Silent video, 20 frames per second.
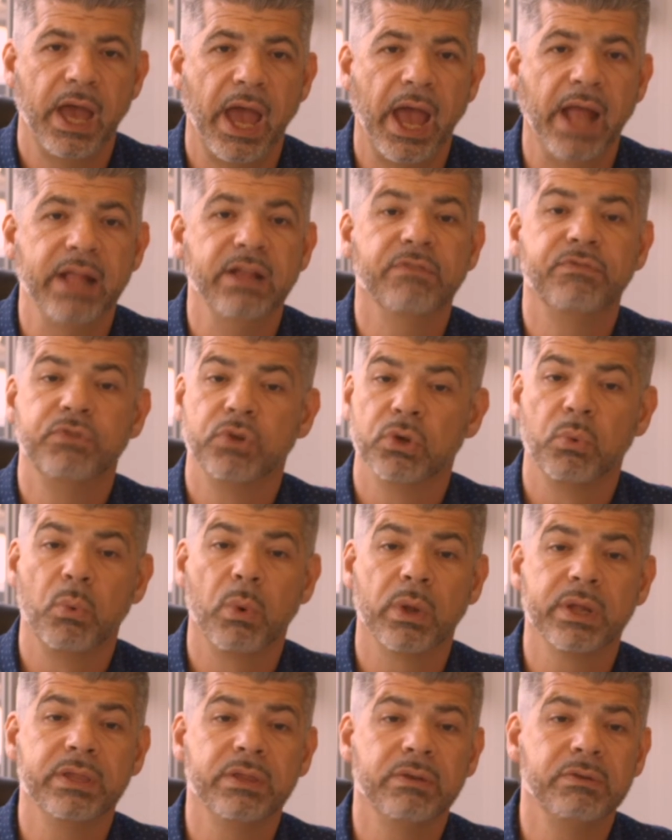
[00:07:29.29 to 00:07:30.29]
And if you're
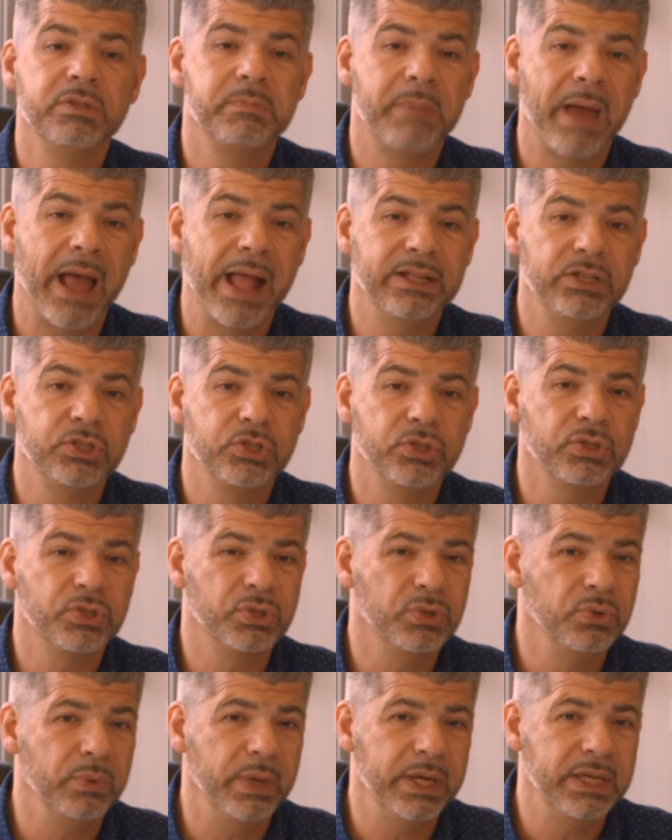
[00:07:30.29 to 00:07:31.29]
one of those managers
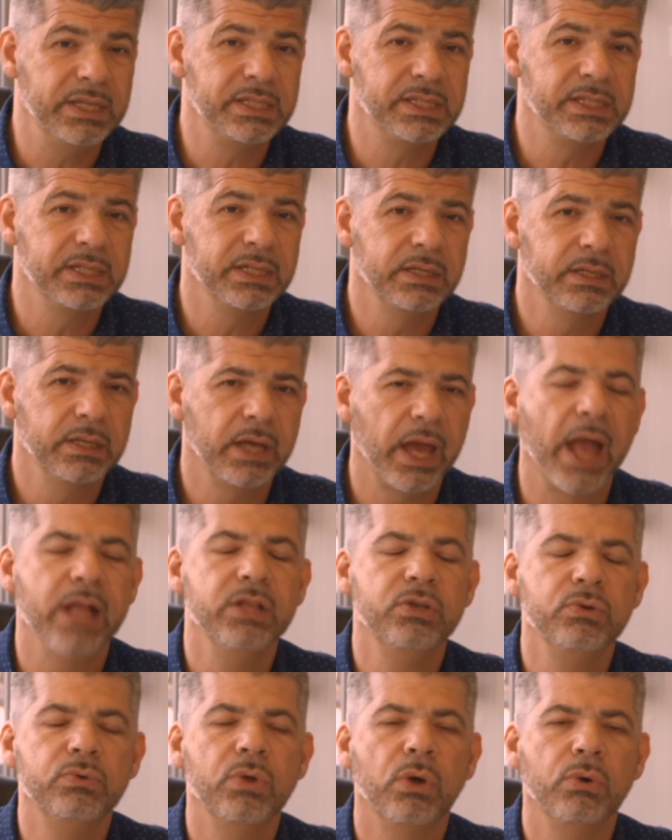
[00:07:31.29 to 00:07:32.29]
who is,
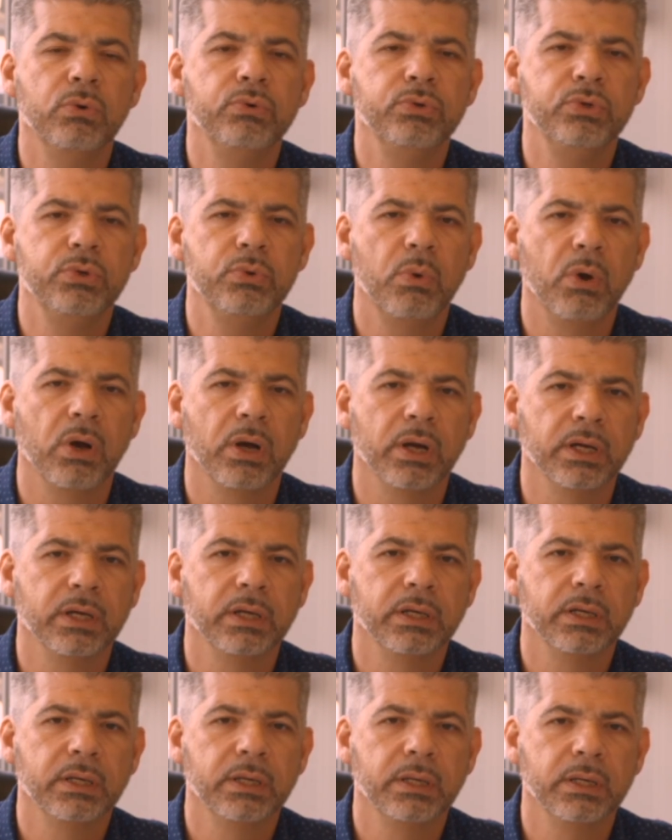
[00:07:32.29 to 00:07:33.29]
and you know who you are,
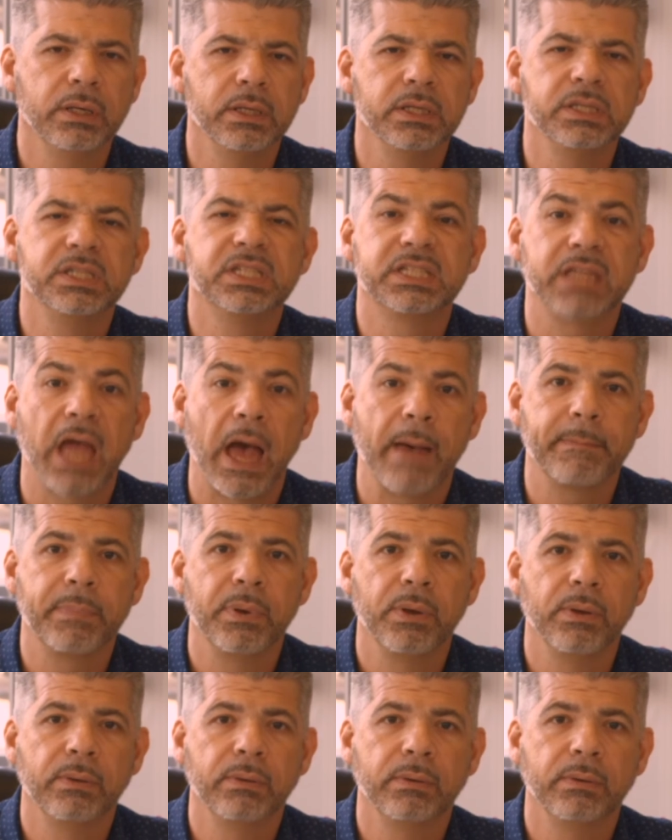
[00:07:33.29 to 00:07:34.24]
stop.